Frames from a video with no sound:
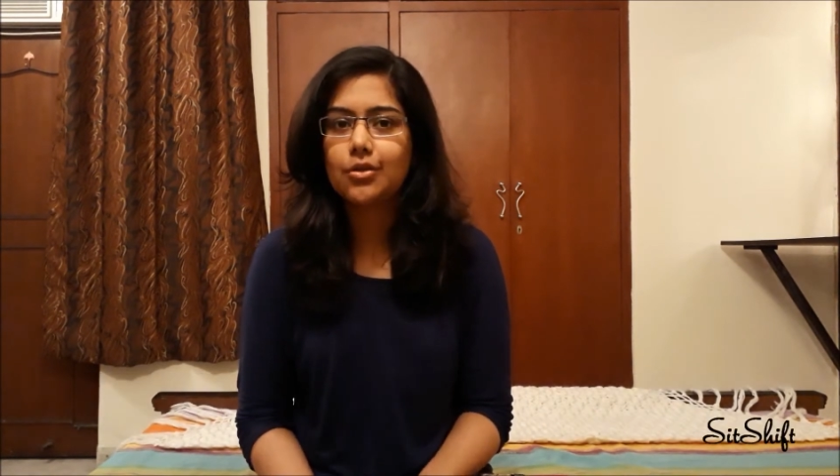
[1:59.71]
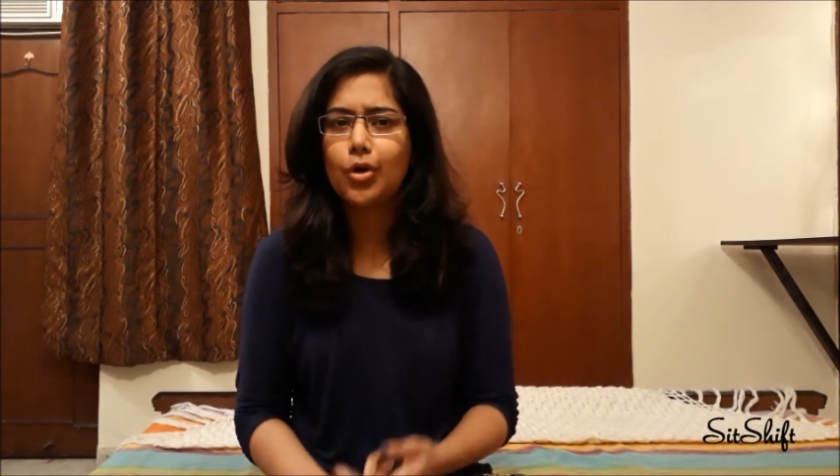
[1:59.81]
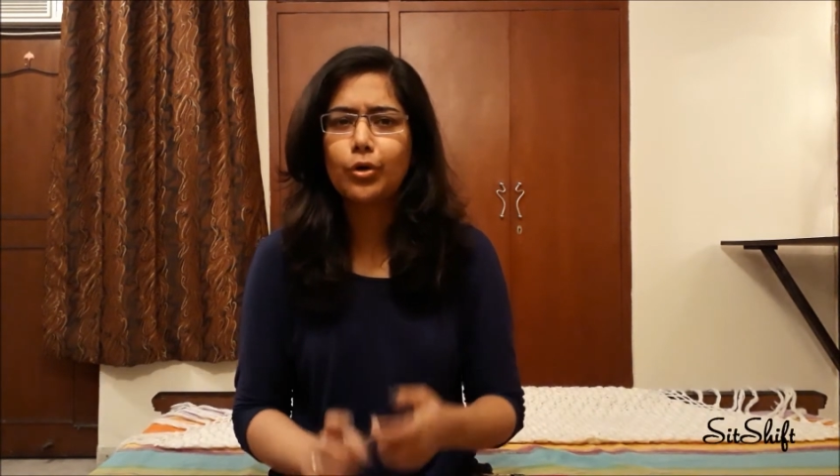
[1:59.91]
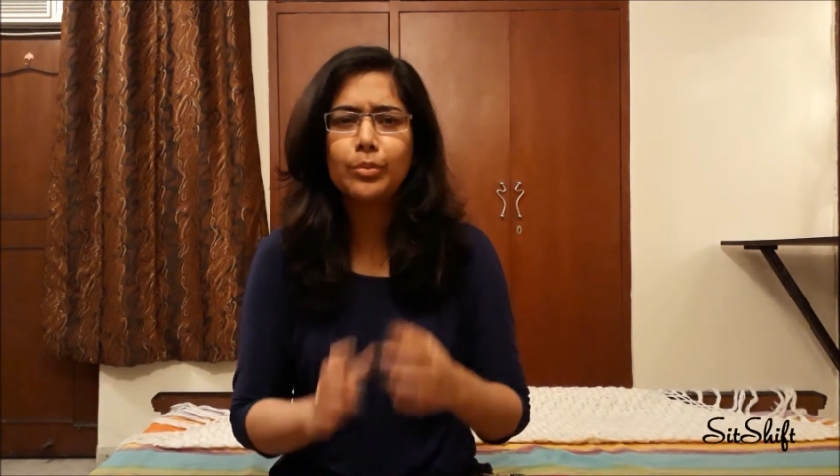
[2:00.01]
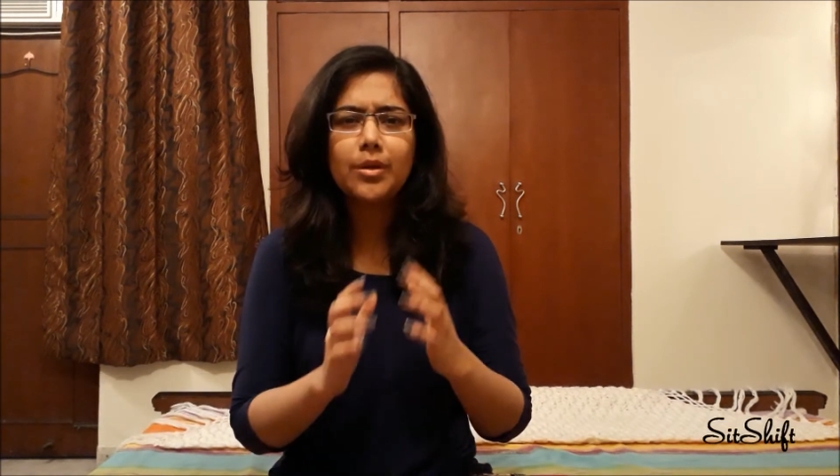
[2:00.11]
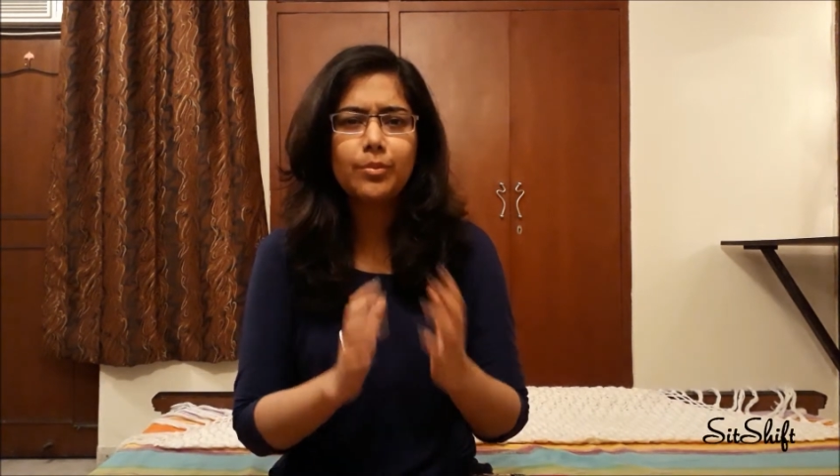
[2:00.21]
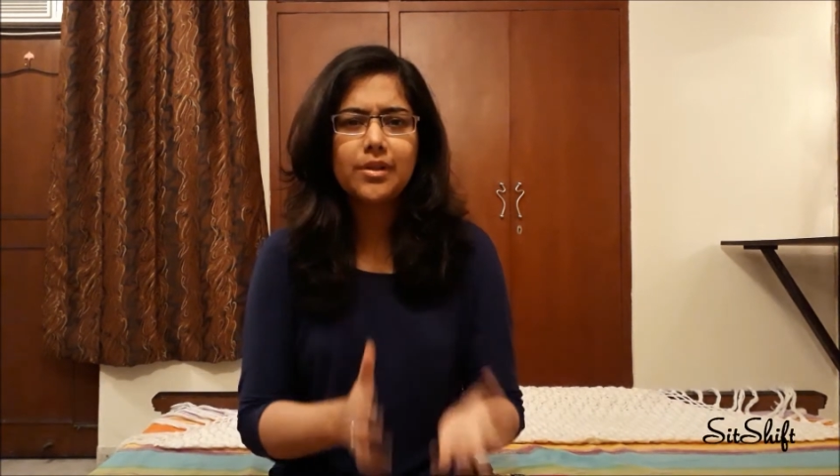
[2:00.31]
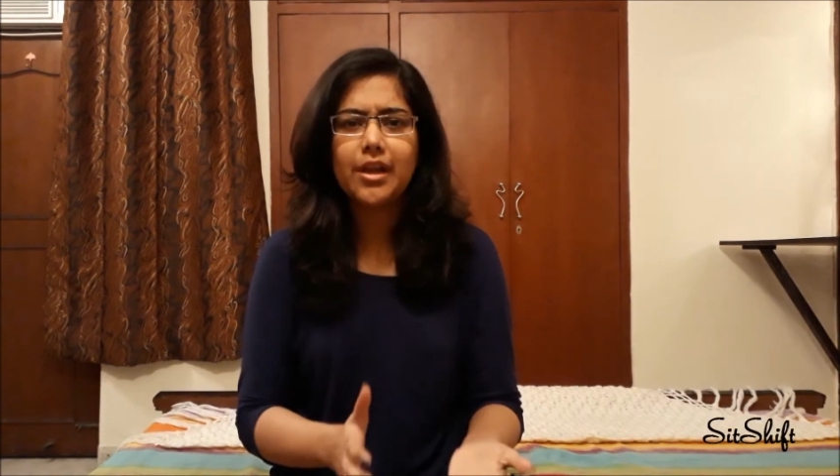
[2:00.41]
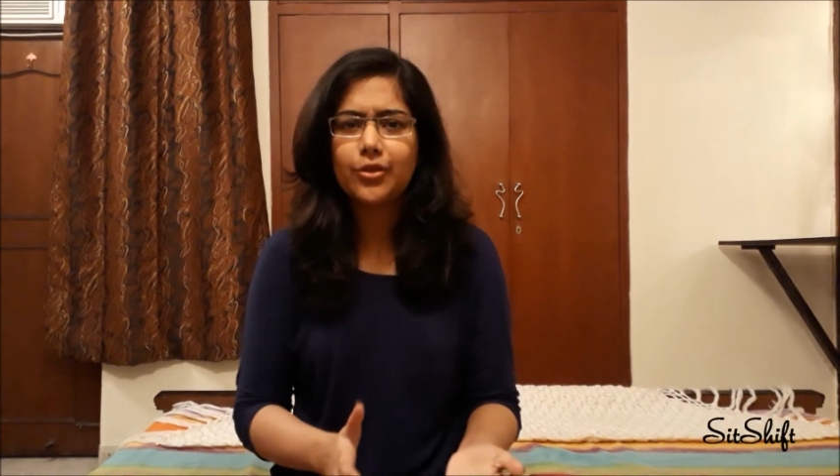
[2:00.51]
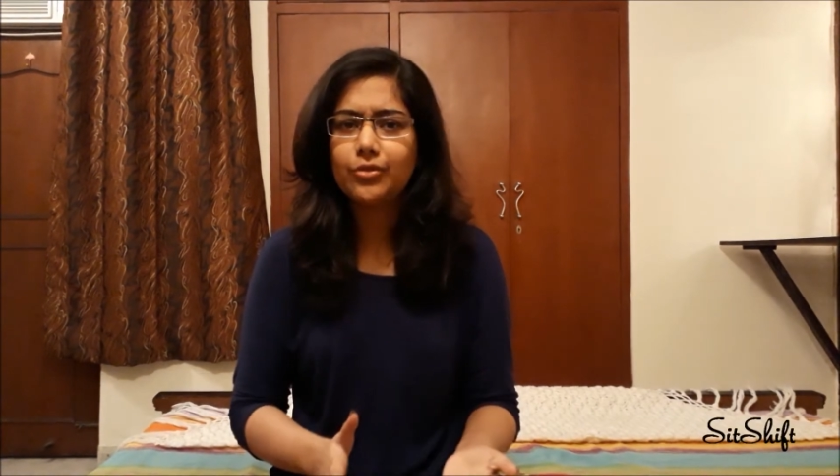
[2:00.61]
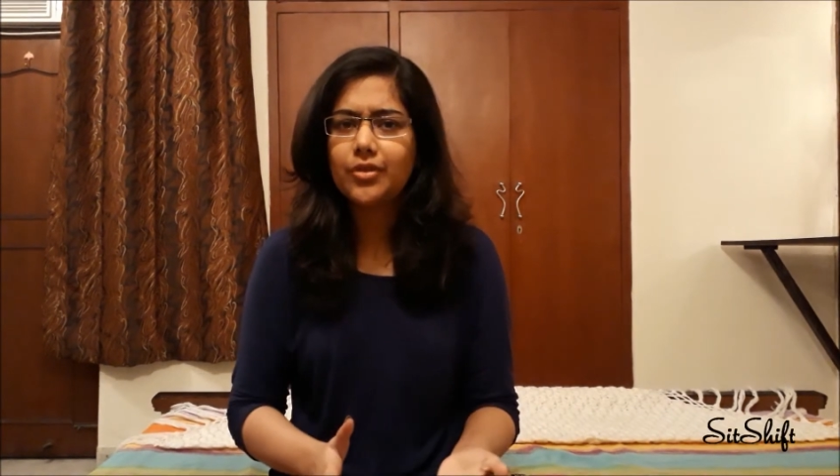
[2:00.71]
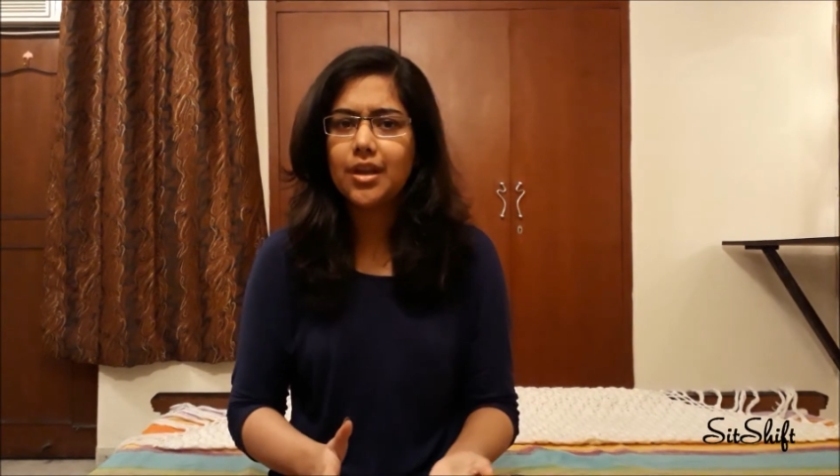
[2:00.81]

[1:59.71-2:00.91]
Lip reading: the wrong people that you've